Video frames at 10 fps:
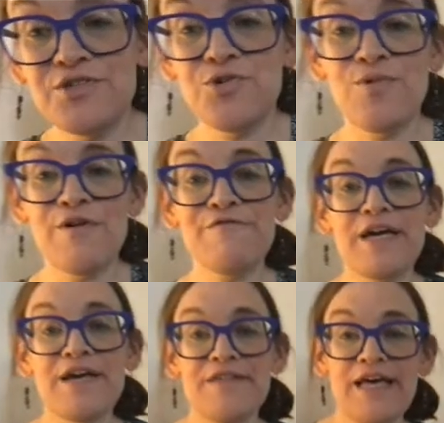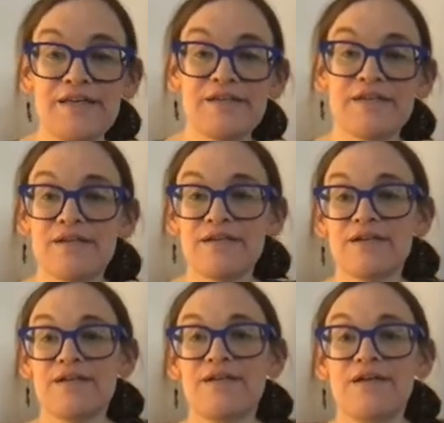terrific, then
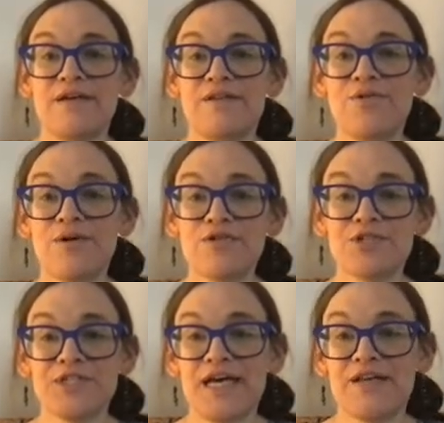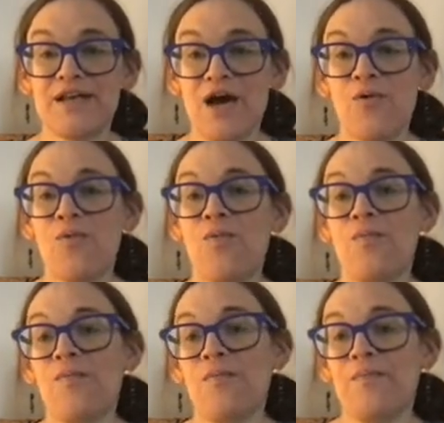you understand now
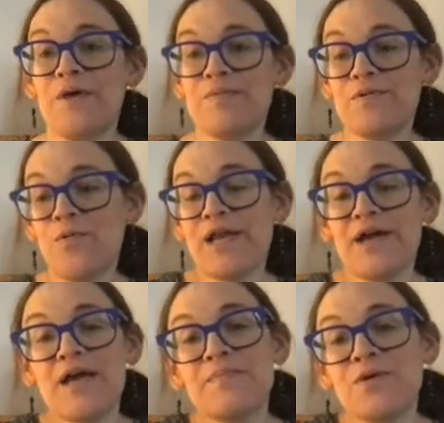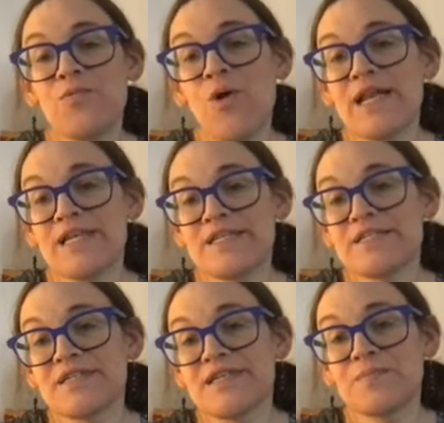maybe why knight
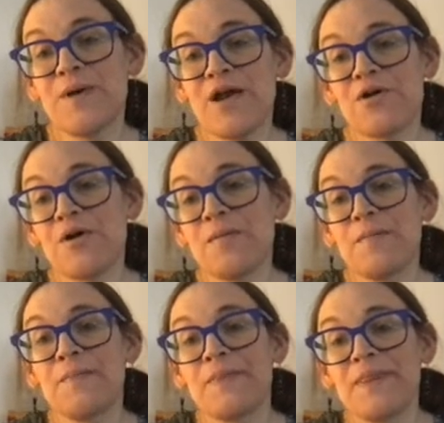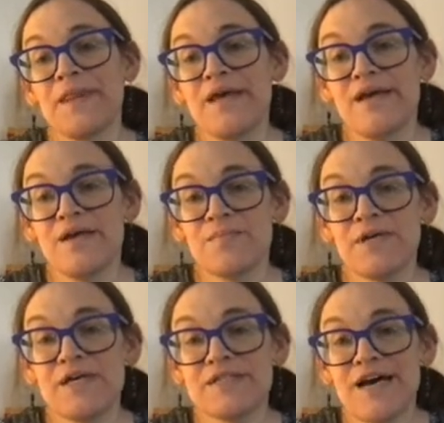b1 is better.
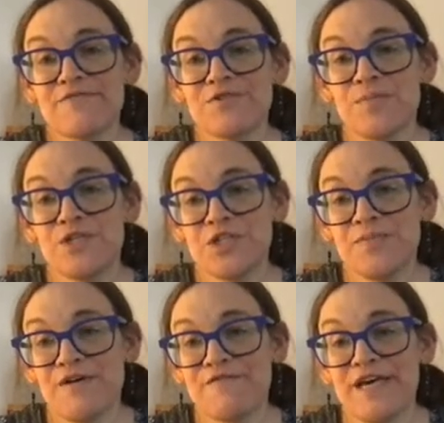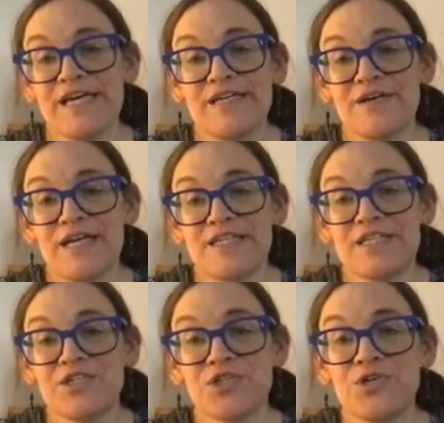Because after bishop f8, knight
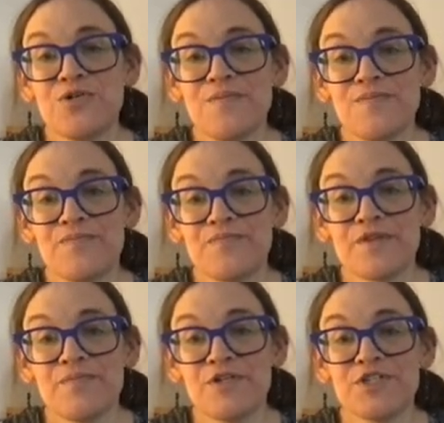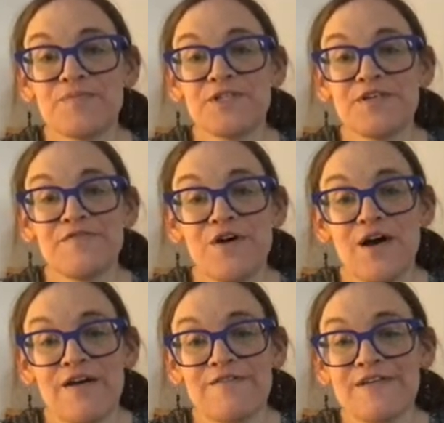d2, bishop
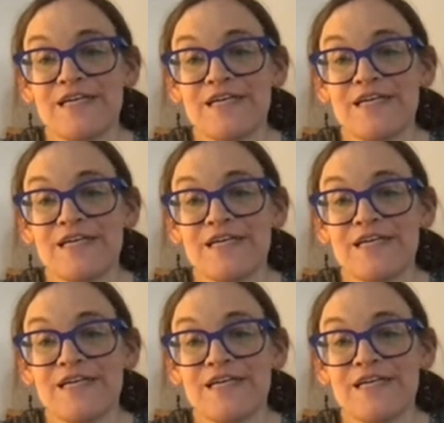c5,